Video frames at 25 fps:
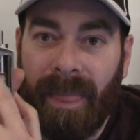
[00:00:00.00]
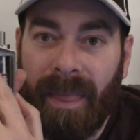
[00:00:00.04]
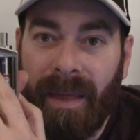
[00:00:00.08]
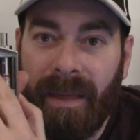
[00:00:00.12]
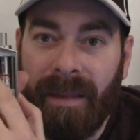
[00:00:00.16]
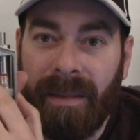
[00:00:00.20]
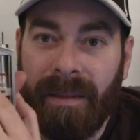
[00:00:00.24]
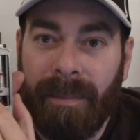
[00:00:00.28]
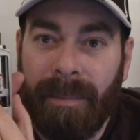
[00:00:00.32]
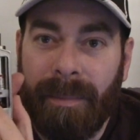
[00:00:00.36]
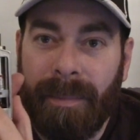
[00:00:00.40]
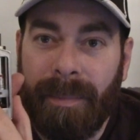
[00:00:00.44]

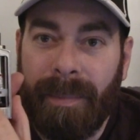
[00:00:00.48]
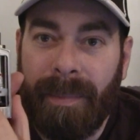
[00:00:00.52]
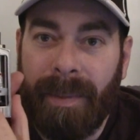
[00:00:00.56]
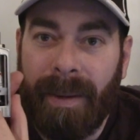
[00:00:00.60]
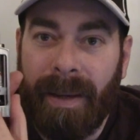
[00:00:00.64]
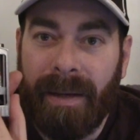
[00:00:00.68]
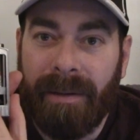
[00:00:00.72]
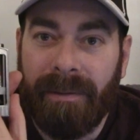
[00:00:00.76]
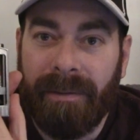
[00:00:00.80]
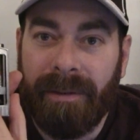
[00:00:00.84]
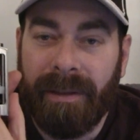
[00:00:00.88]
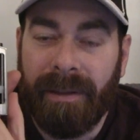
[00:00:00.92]
and the
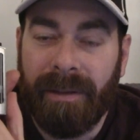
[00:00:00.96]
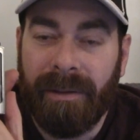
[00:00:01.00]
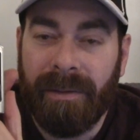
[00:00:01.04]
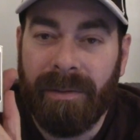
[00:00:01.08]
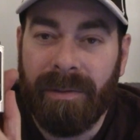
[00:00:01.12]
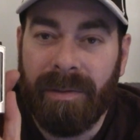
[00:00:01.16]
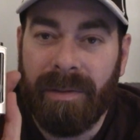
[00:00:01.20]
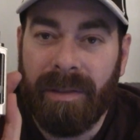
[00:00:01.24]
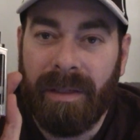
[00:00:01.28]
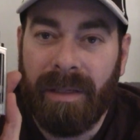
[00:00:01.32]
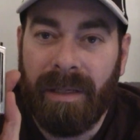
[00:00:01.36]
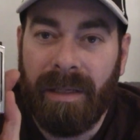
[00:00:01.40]
battery
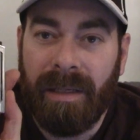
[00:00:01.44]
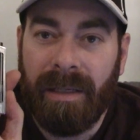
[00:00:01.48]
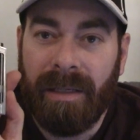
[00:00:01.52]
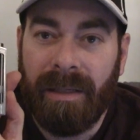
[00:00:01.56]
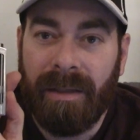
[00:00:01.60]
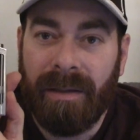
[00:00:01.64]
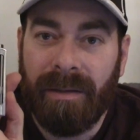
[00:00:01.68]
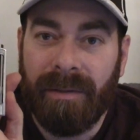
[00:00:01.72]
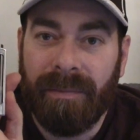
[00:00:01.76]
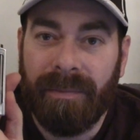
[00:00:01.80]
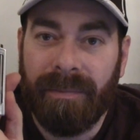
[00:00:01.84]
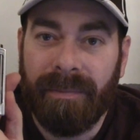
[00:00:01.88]
goes in
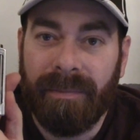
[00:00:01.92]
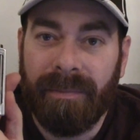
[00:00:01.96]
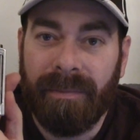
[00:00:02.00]
here.